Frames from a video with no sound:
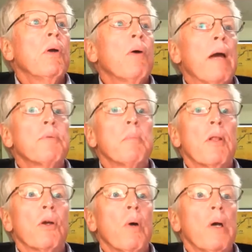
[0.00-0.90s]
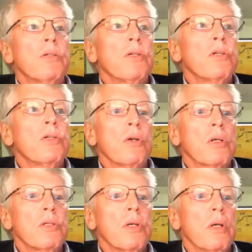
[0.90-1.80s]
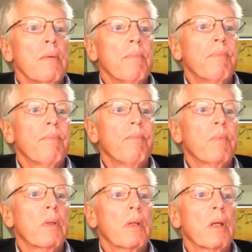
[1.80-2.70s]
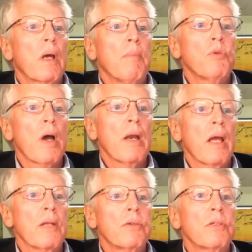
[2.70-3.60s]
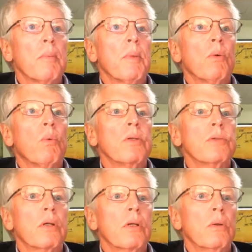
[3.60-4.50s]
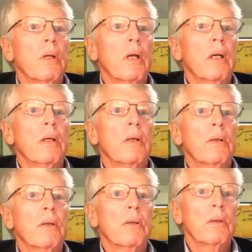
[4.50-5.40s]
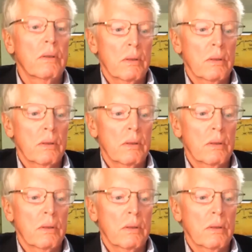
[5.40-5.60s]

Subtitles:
grab some other questions, as you can see? I'm trying to answer some of the ones on Q&A here.